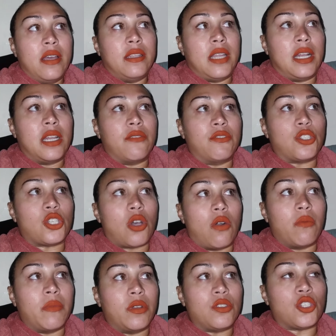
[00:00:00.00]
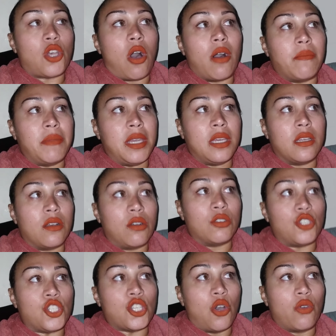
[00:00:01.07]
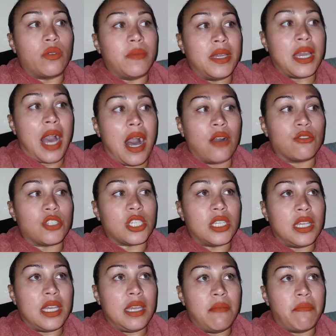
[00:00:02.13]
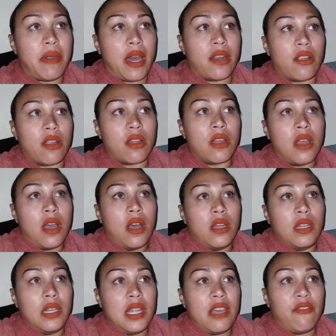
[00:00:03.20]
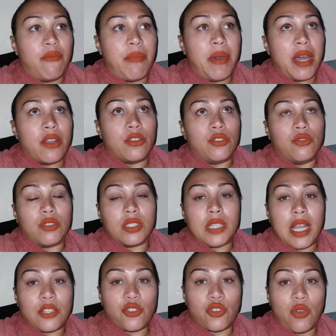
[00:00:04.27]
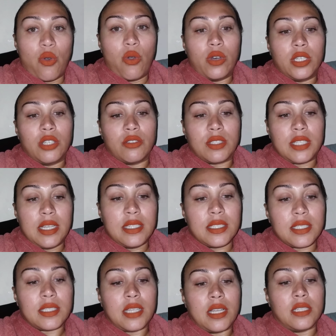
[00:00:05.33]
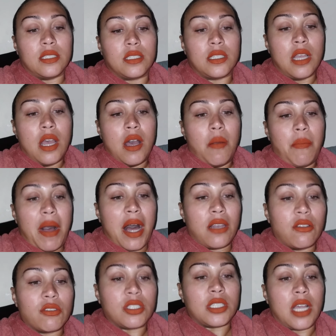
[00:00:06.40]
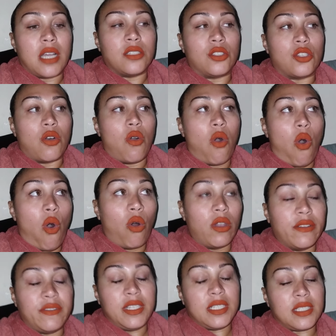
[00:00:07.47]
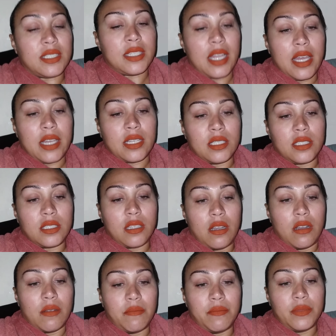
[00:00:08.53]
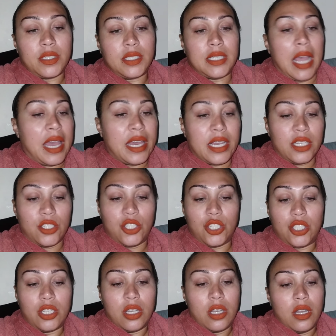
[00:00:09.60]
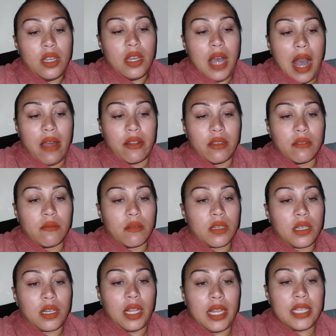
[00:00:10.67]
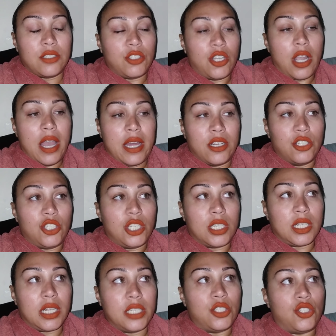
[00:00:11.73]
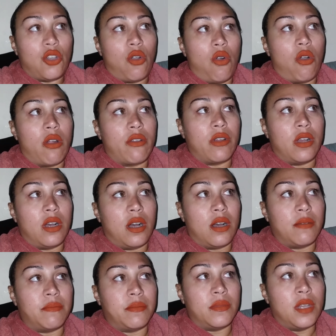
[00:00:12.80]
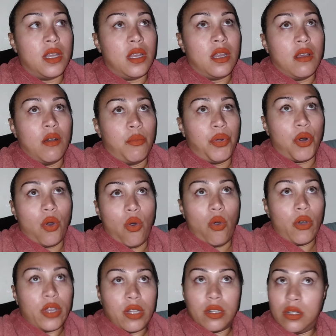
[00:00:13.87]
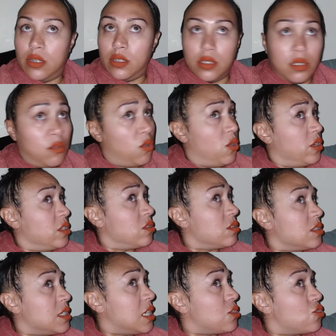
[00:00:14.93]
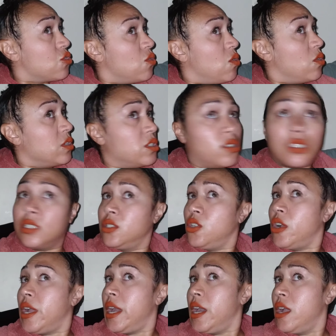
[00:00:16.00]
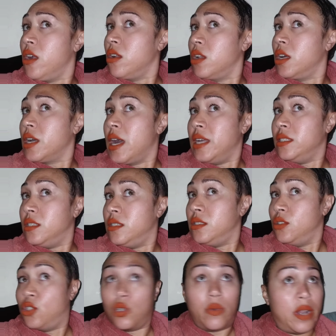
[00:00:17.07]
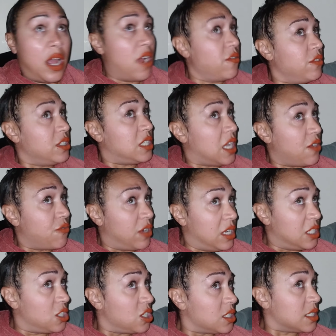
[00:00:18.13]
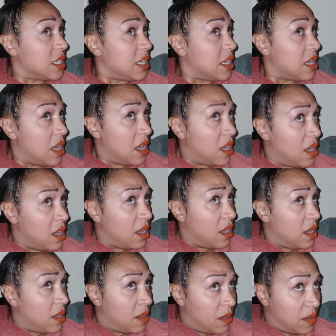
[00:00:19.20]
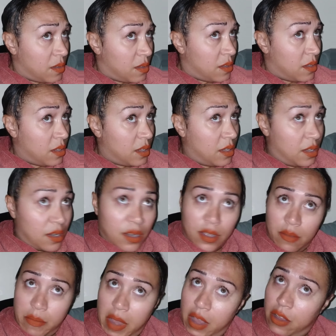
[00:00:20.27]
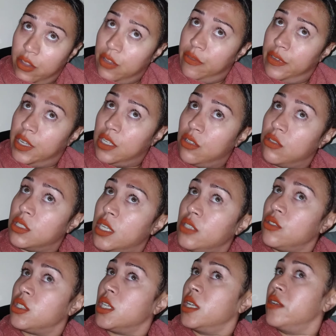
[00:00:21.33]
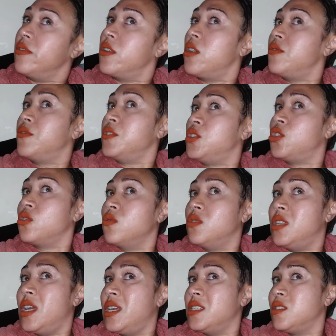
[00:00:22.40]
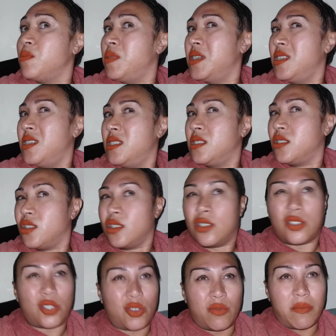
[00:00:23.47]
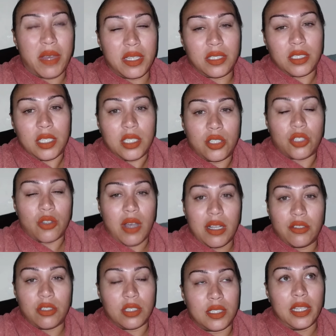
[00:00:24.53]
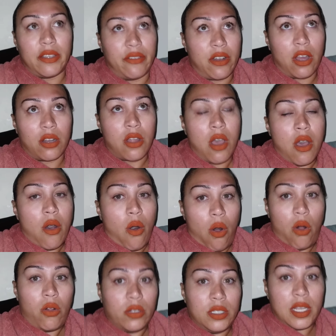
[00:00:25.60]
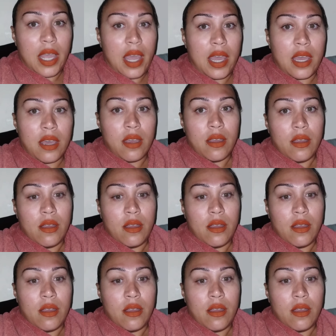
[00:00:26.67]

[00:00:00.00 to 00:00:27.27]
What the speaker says: They never taught me, showed me how to eat better, live better, use natural oils, incense, palo santo, all of these things, sage, how to cleanse your energy, cleanse your aura, put oils, natural oils in your hair. Look, I do it every day religiously. In my other videos, I used to leave it on for 2 days, but it's just too messy, so I just leave it on all day,